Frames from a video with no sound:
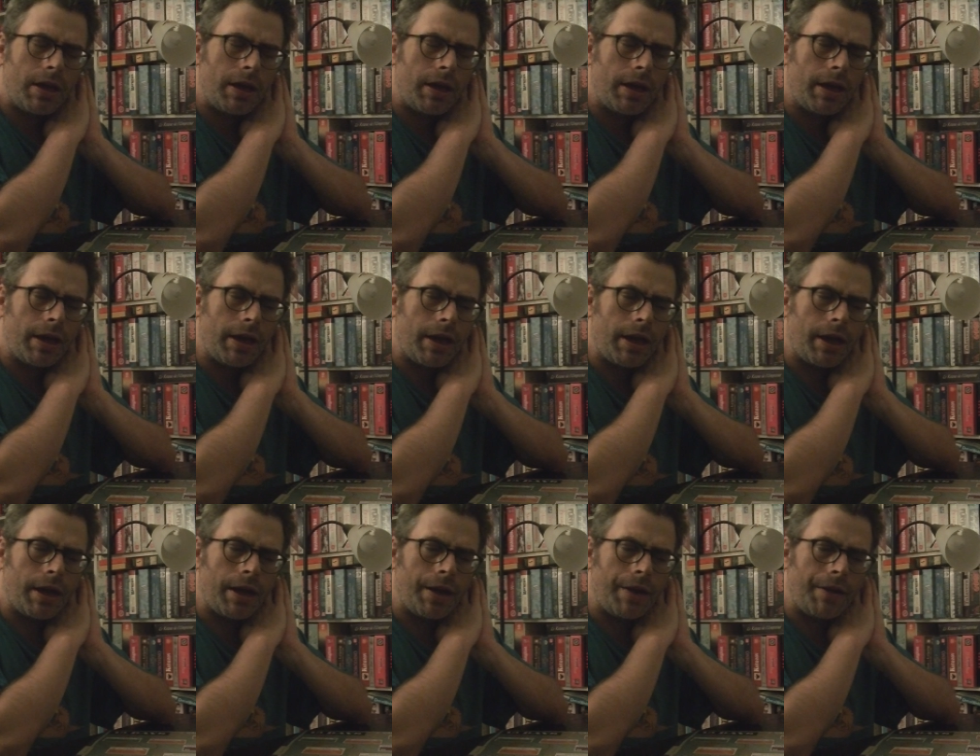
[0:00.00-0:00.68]

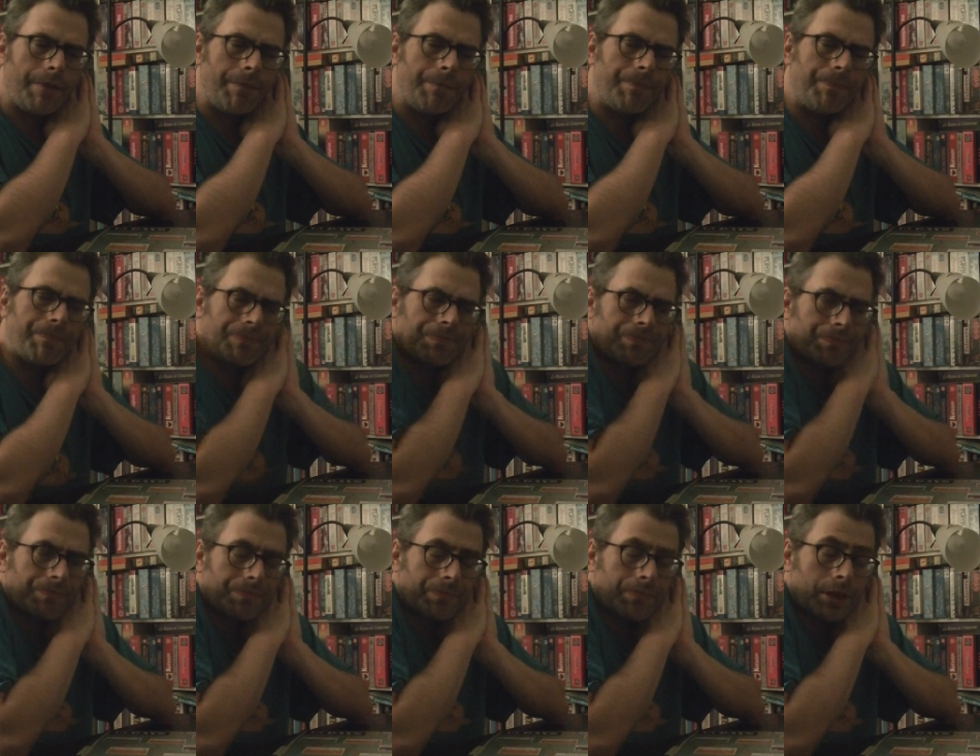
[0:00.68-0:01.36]
And
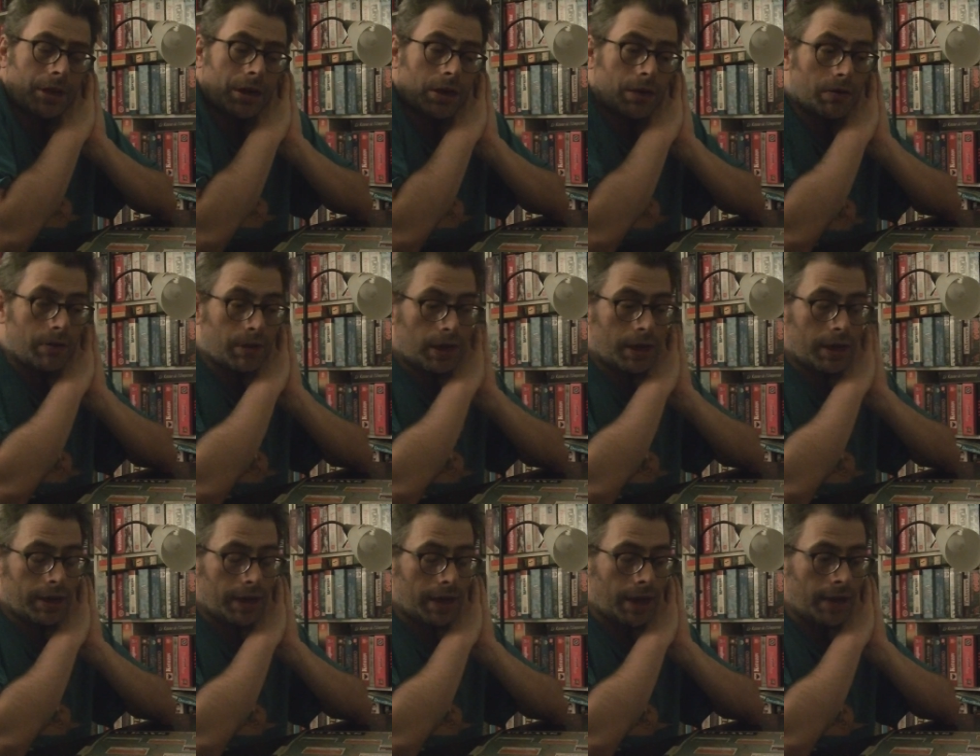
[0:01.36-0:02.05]
you know,
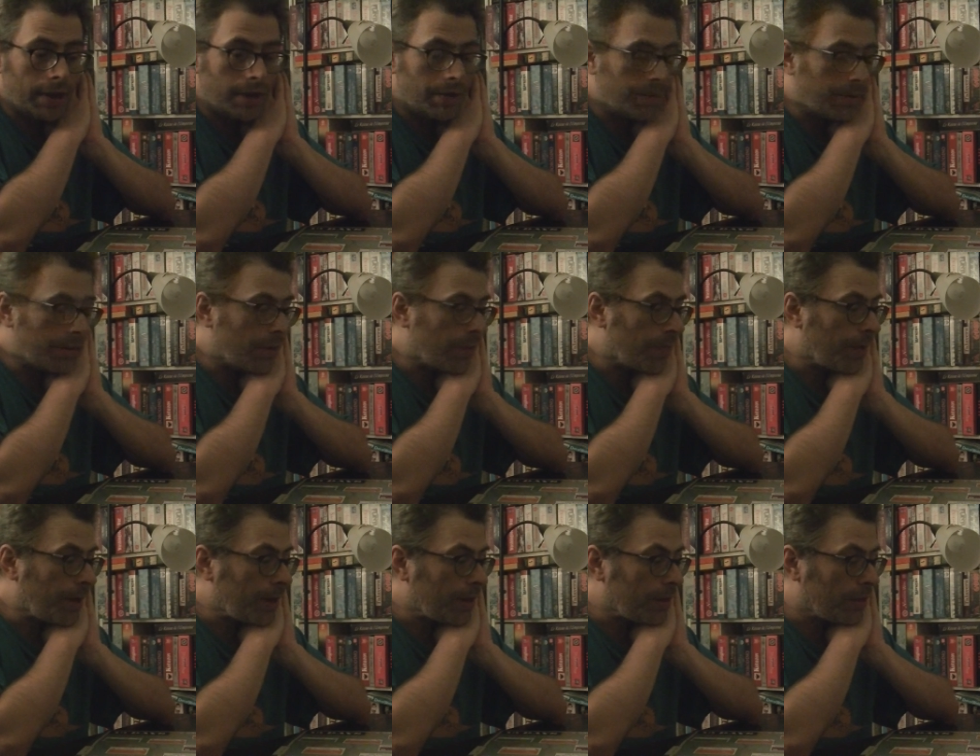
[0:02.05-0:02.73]
I, I can
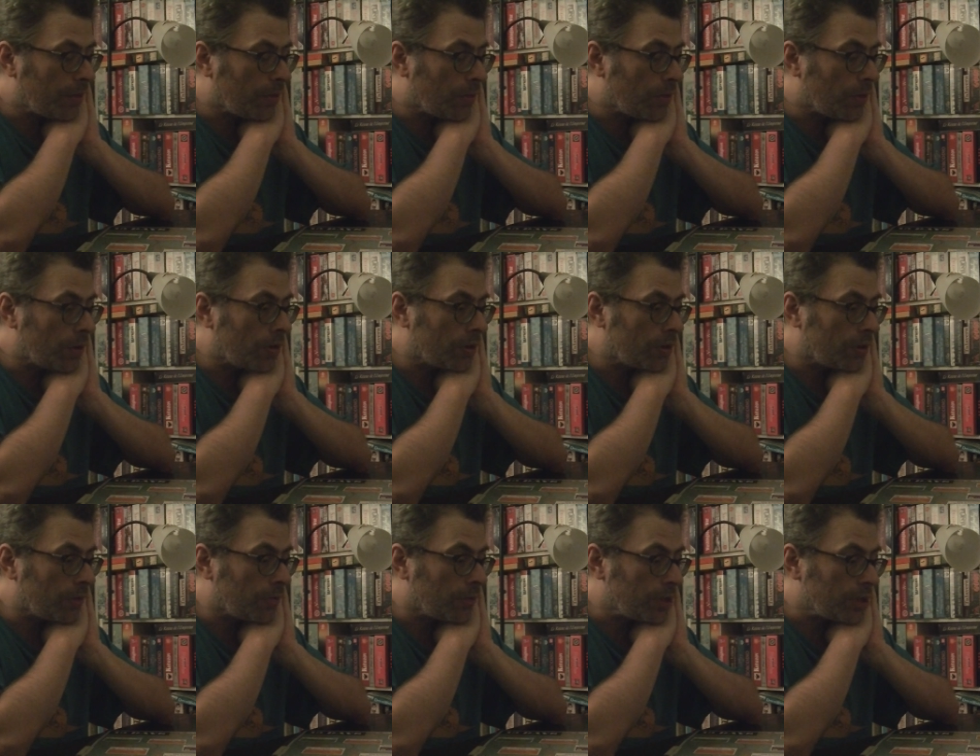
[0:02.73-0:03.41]
respect the work
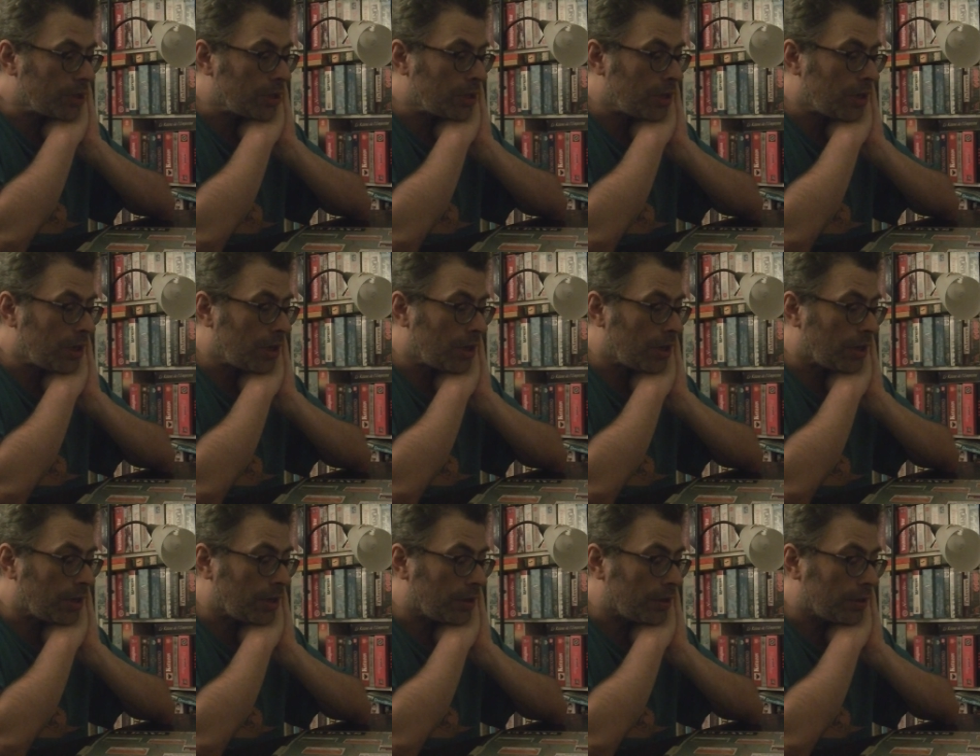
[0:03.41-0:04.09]
that was
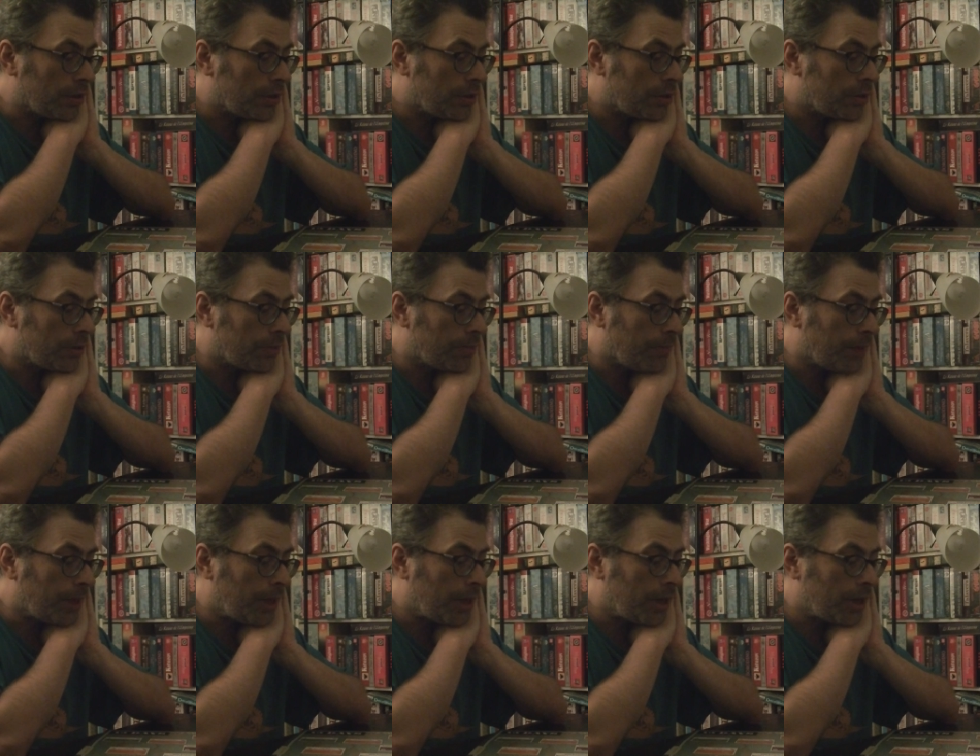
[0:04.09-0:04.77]
done to
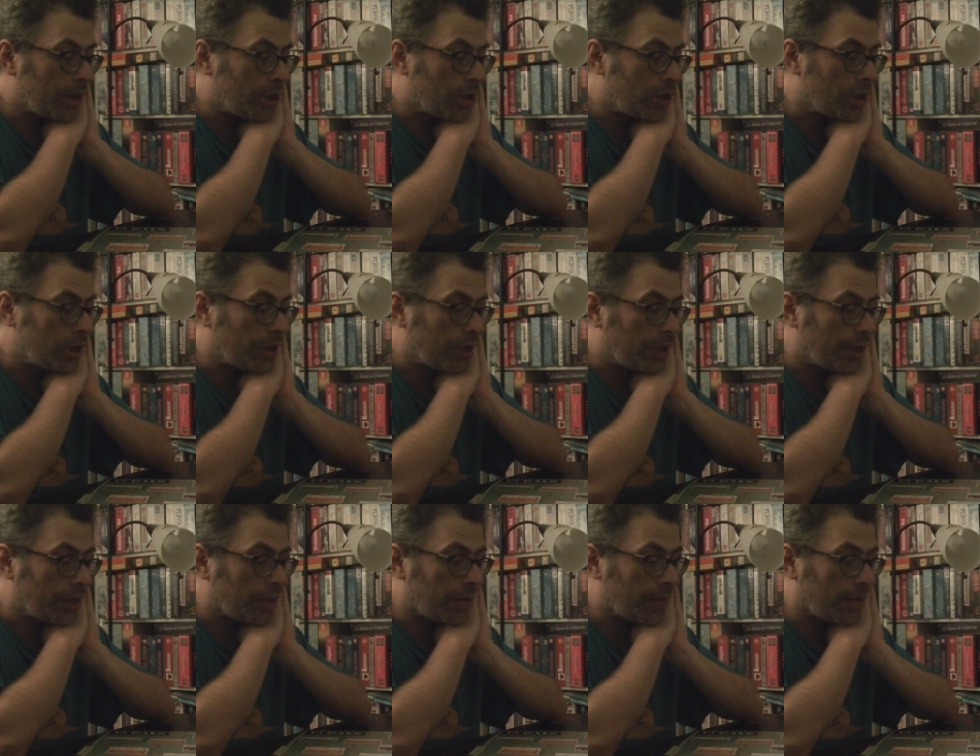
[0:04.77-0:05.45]
manage to
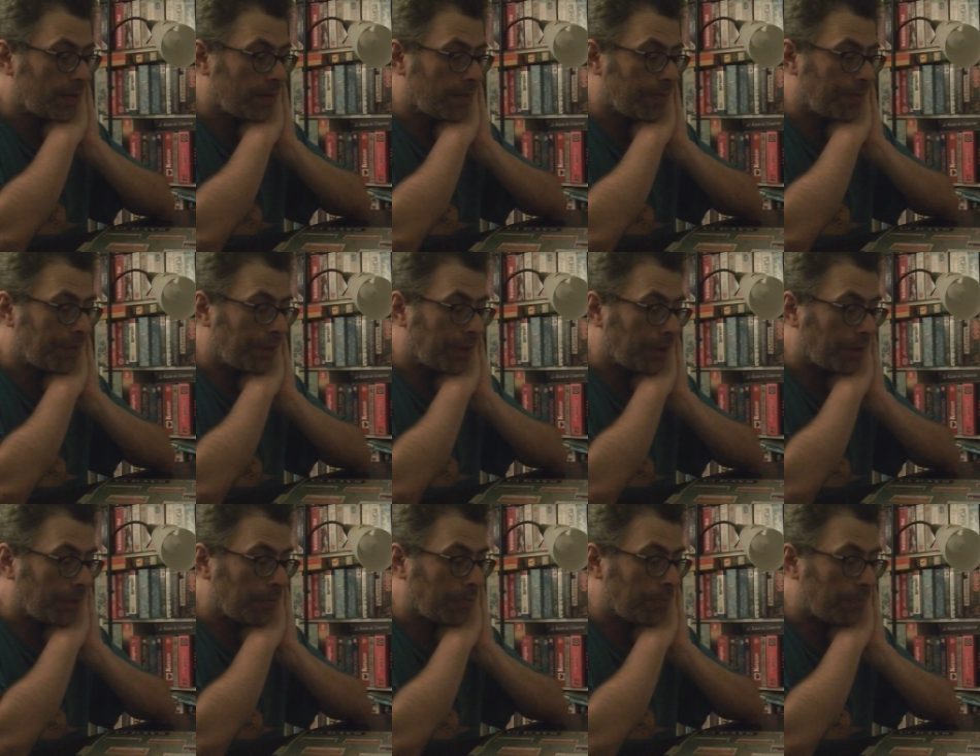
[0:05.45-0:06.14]
get
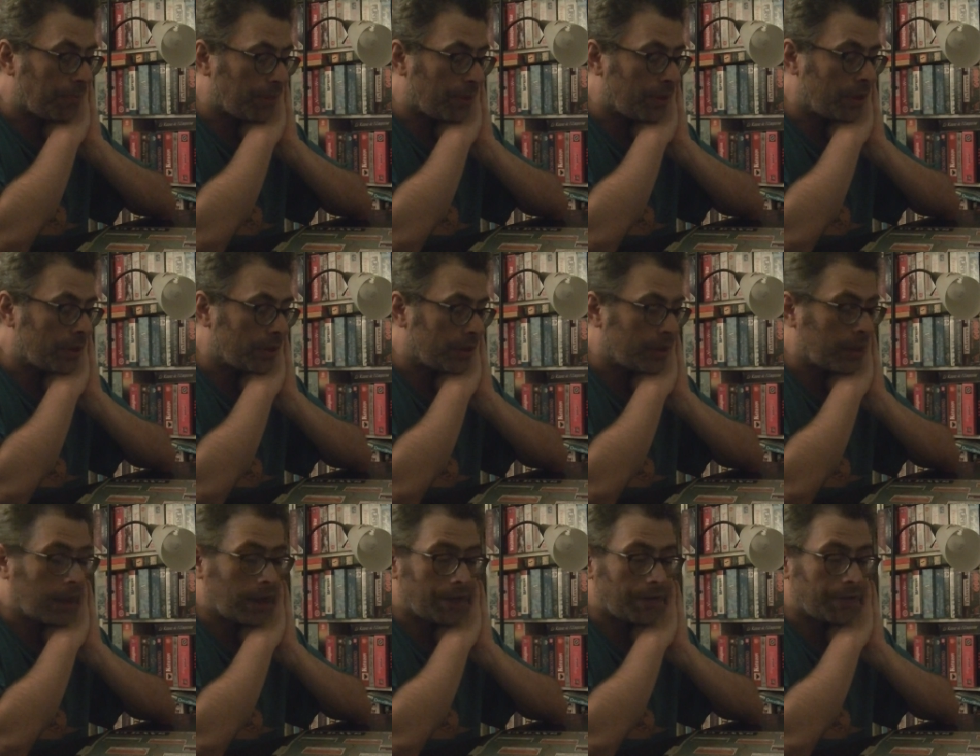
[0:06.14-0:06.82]
something boiled
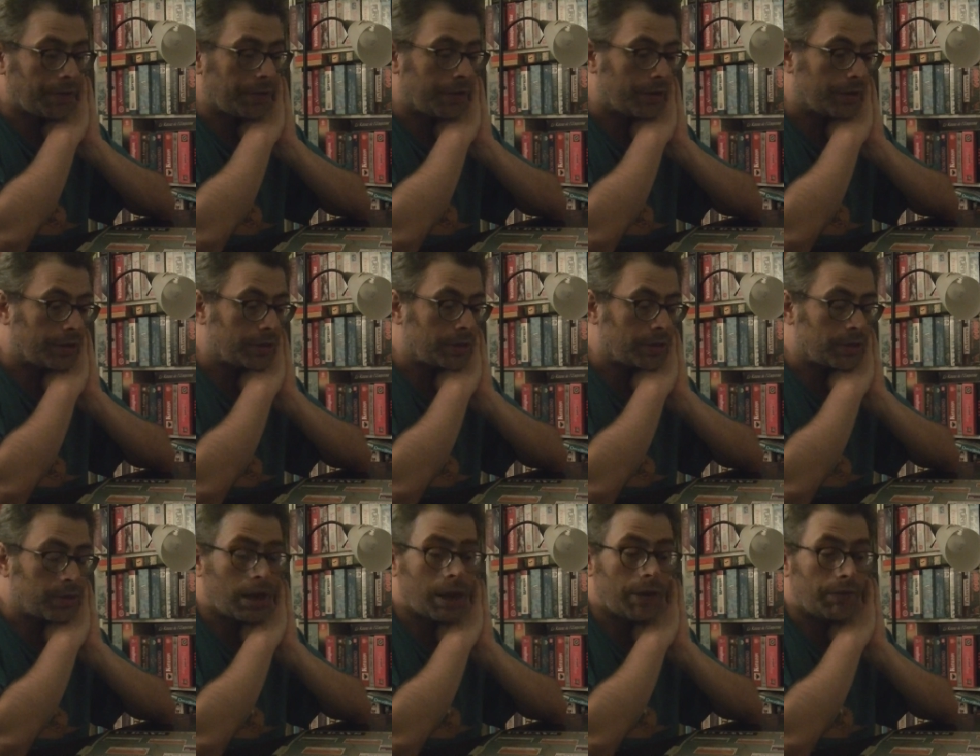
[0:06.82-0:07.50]
down to
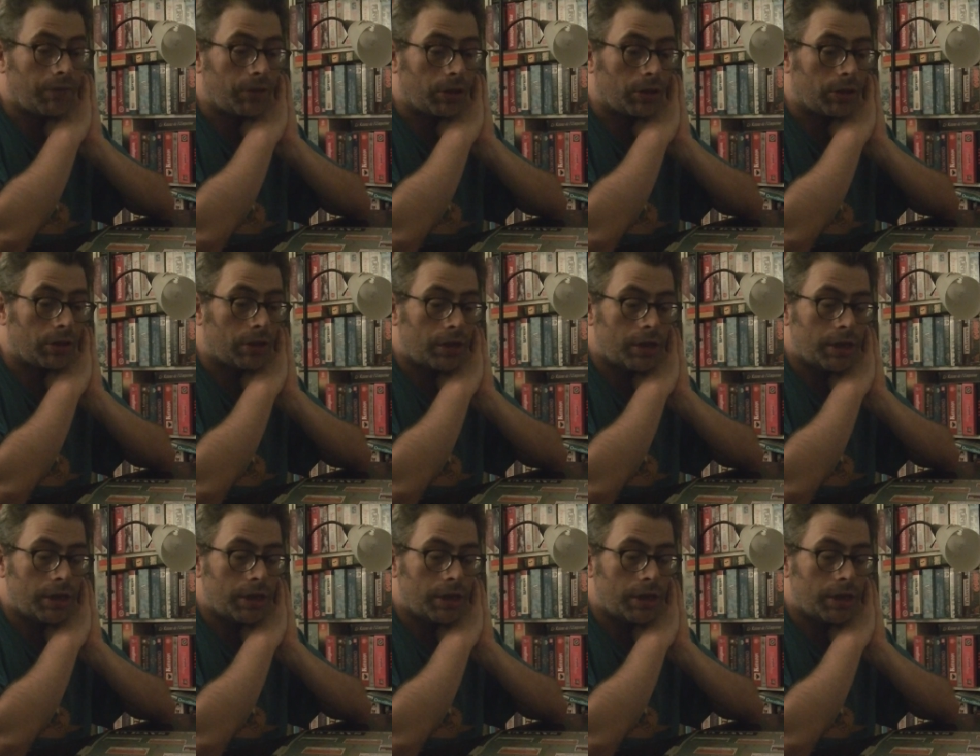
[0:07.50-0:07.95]
this level.